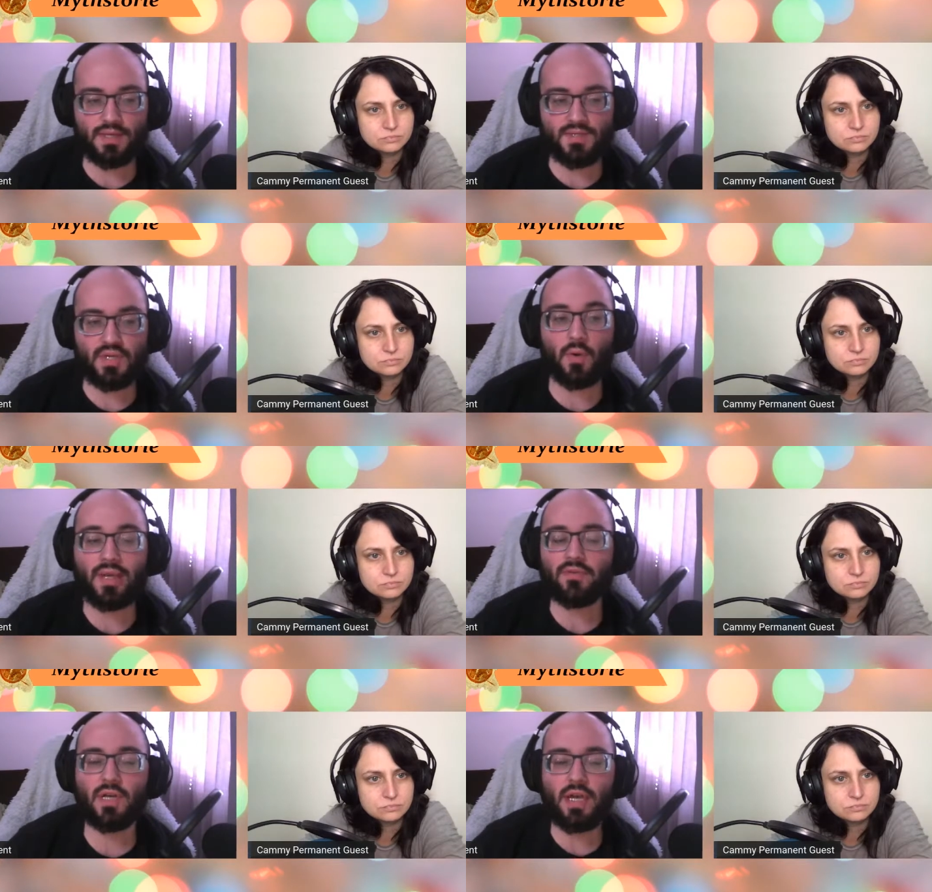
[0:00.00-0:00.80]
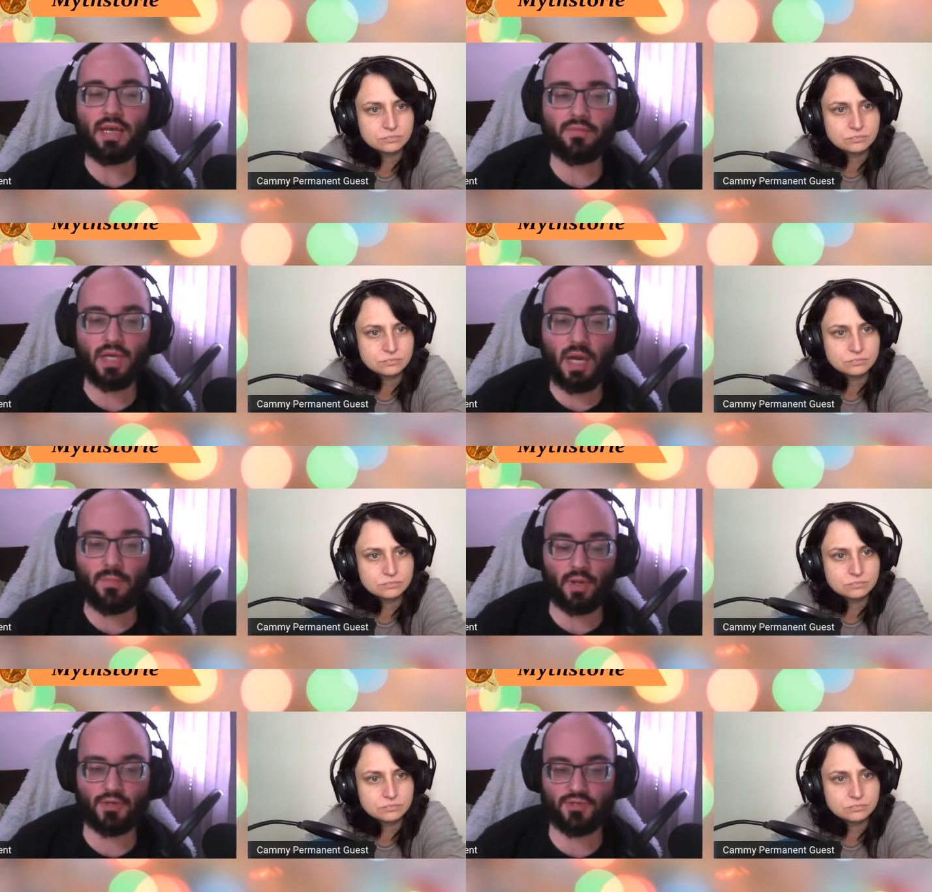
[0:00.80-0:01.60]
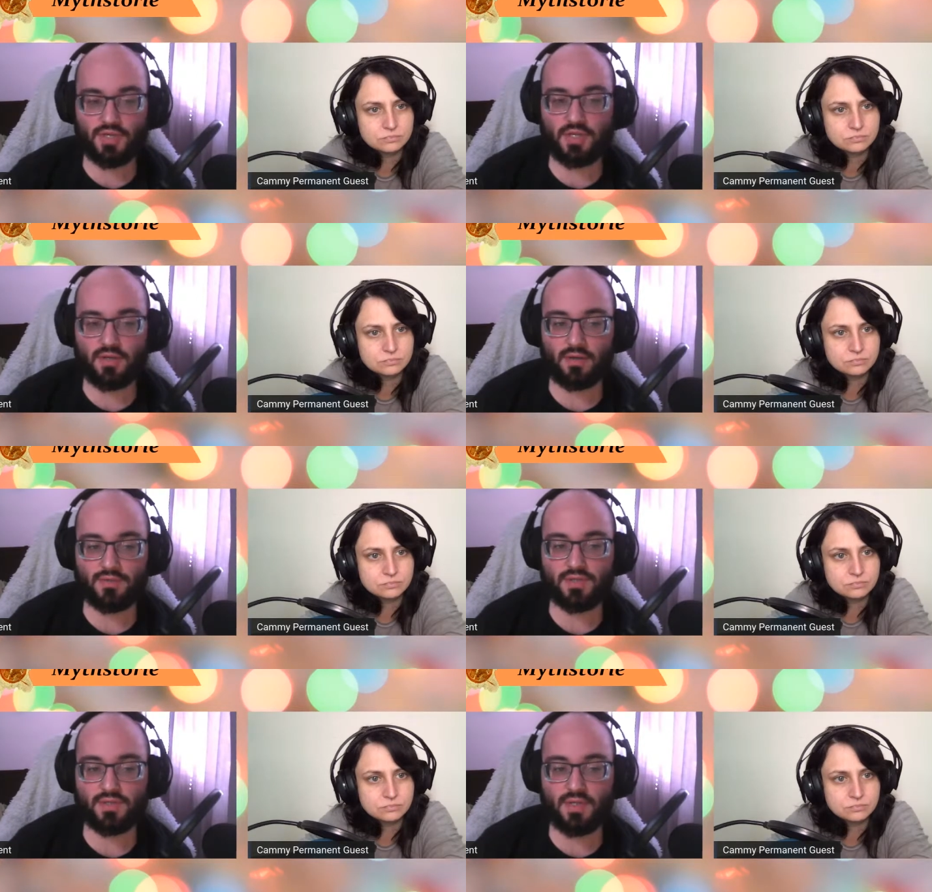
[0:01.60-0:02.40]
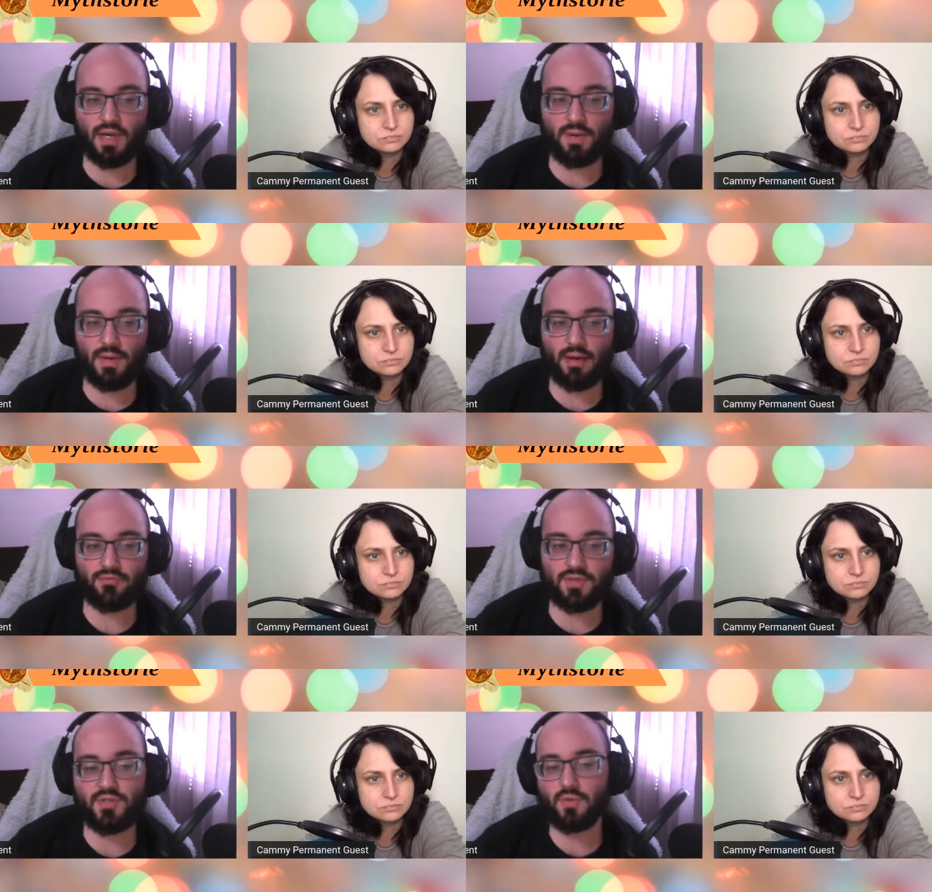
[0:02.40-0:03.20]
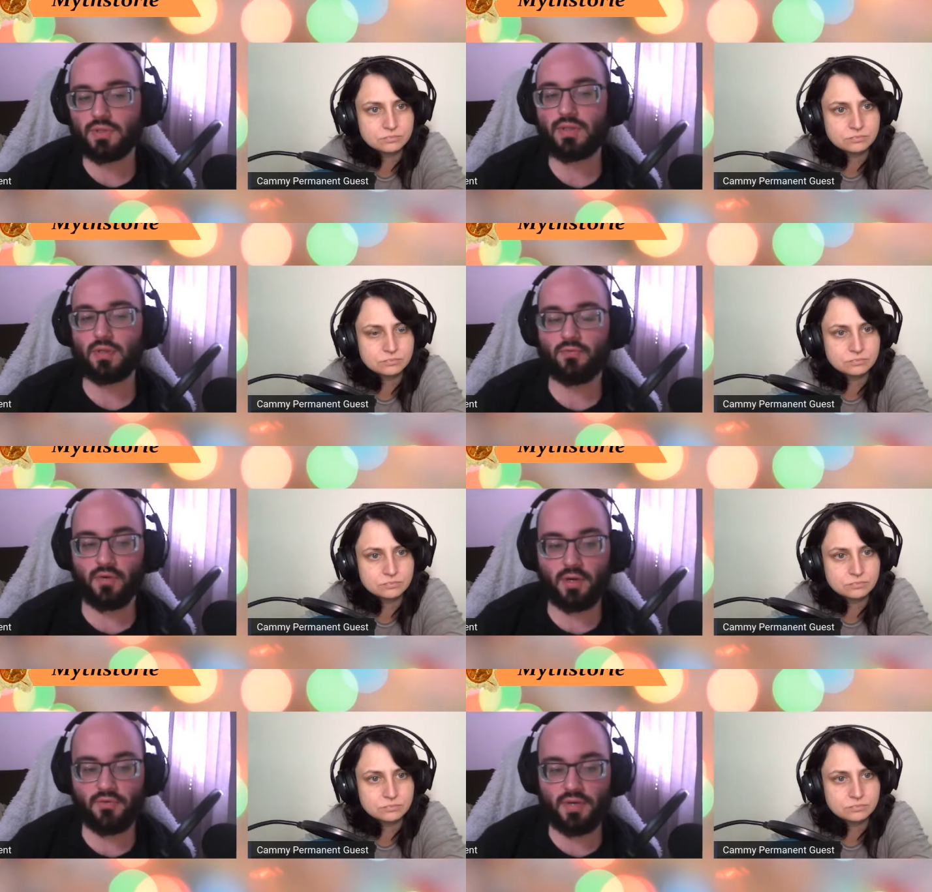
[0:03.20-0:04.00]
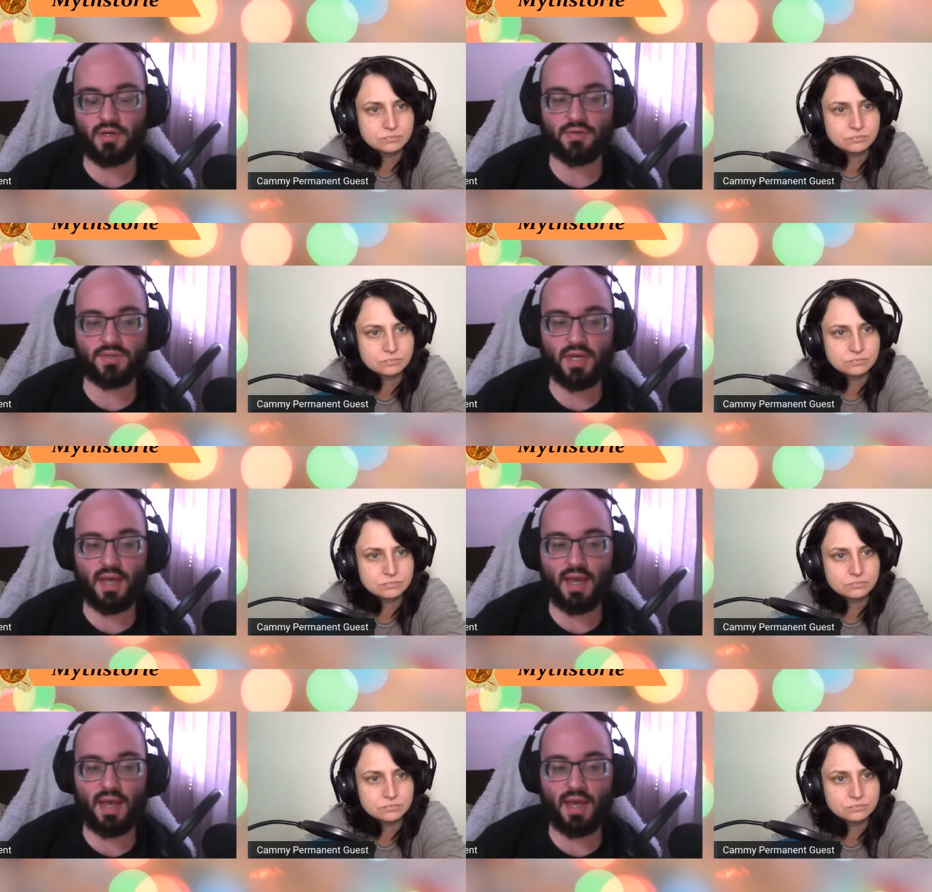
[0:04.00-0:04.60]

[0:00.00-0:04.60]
Speaker 1: And so even even a couple hundred years um, after this, or a little over a hundred years